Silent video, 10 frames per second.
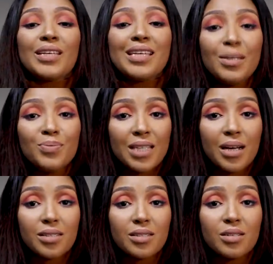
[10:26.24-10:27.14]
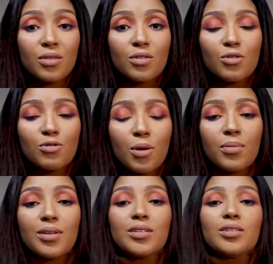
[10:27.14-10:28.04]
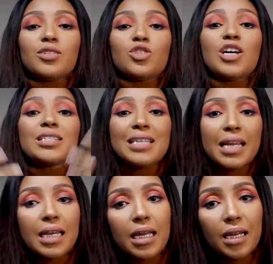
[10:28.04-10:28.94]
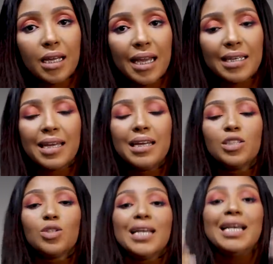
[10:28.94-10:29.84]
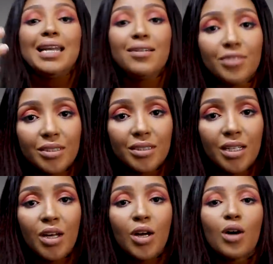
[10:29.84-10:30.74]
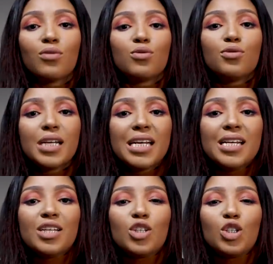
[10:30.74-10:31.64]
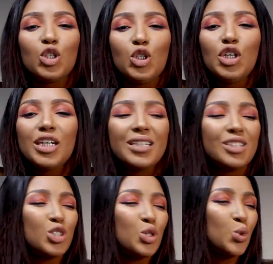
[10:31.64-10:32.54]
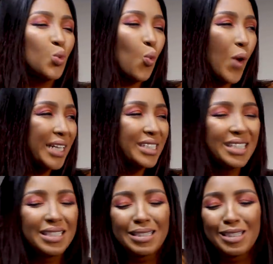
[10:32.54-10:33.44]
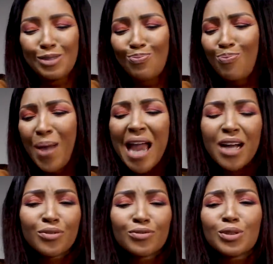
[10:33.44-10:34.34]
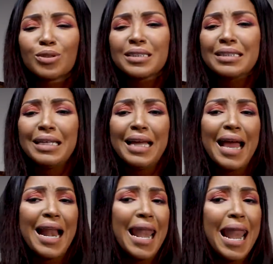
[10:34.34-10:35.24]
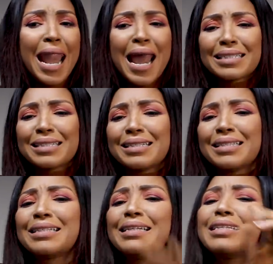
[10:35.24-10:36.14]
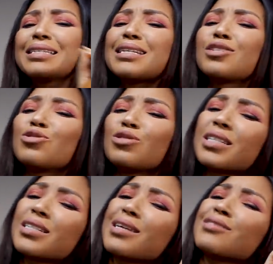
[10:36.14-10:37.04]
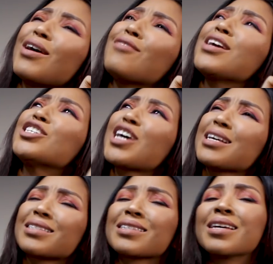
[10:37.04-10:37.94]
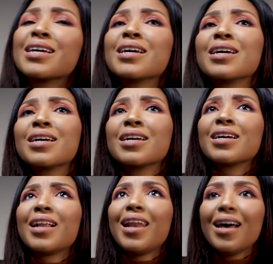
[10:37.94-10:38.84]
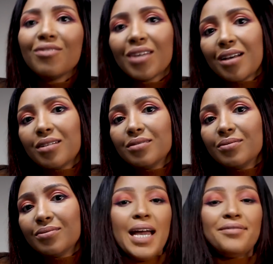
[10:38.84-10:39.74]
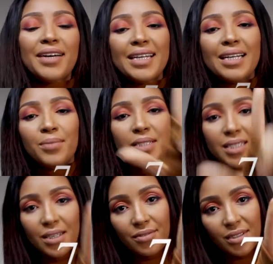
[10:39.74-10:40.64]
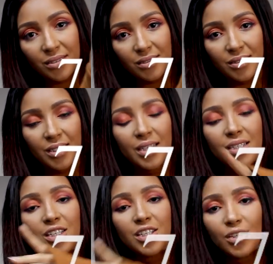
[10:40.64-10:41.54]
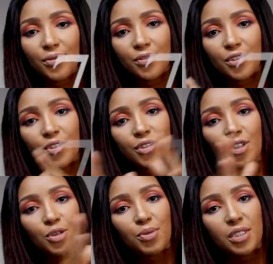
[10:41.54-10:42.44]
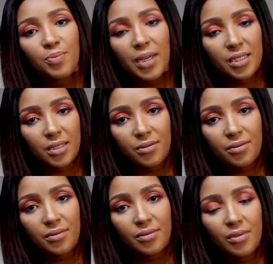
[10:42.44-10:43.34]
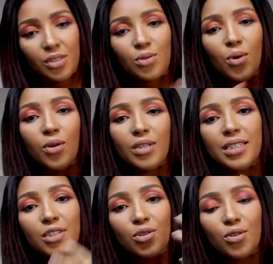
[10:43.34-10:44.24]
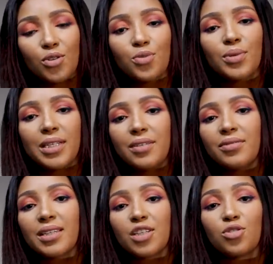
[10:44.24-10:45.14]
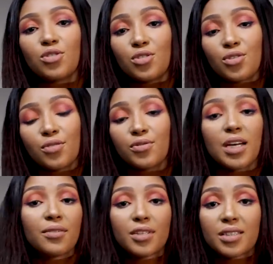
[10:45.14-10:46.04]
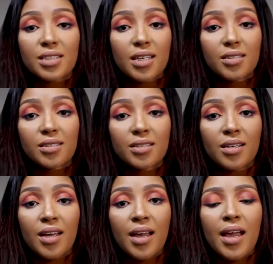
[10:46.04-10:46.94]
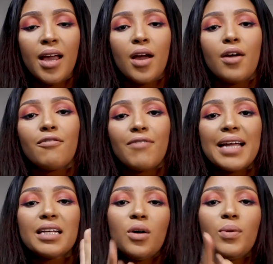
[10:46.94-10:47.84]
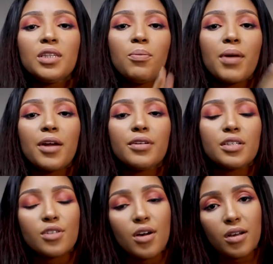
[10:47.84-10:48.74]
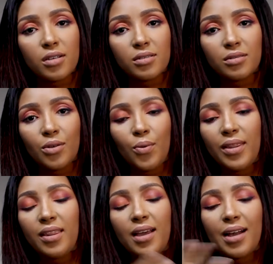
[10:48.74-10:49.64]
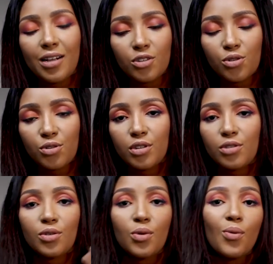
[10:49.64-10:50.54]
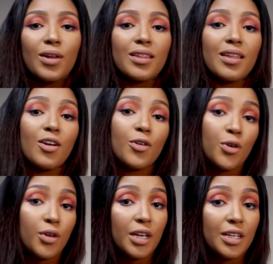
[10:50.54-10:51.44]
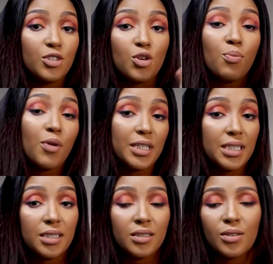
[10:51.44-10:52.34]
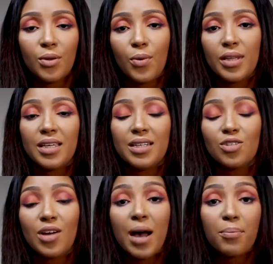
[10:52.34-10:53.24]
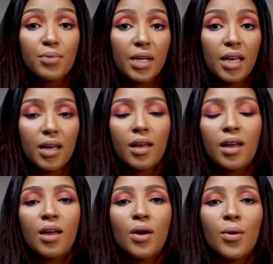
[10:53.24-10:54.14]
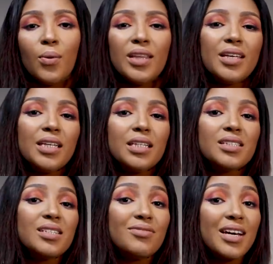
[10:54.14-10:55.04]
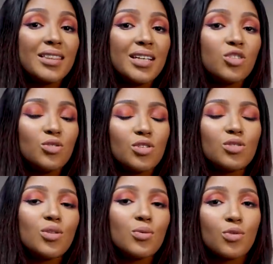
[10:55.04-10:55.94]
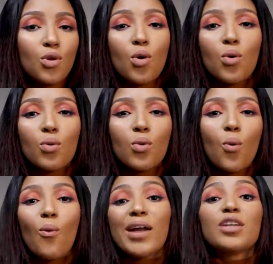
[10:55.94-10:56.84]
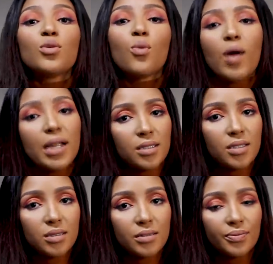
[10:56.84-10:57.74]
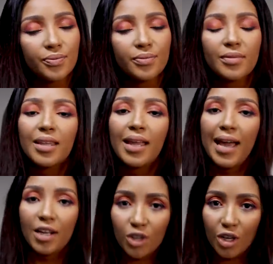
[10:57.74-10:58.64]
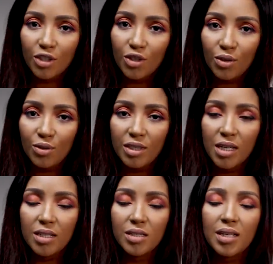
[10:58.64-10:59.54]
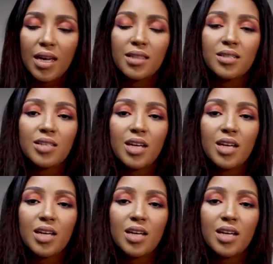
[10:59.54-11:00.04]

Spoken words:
keeps us from transcending and getting to that level of really good, sweaty, spankful, luscious, delicious, nutritious, vivacious, loving. And finally, number 7, shift your perspective. This all leads to you believing that you deserve to have good sex. Find out what the barriers are, whether they're cultural, whether it is your body, whether it is your upbringing, whether it is the fact that you just don't know what you want. Acknowledge those things and then